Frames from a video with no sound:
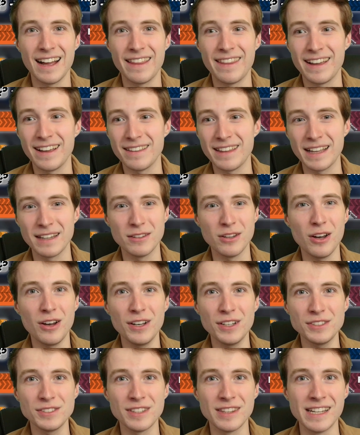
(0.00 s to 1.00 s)
they
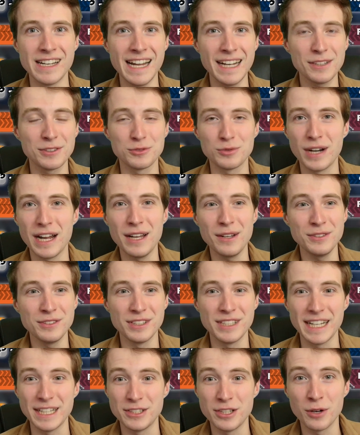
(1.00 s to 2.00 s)
lost in the next round
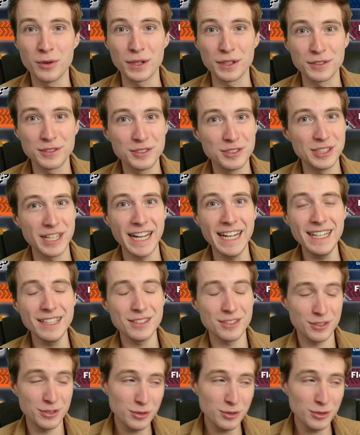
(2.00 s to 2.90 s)
to Daytona State,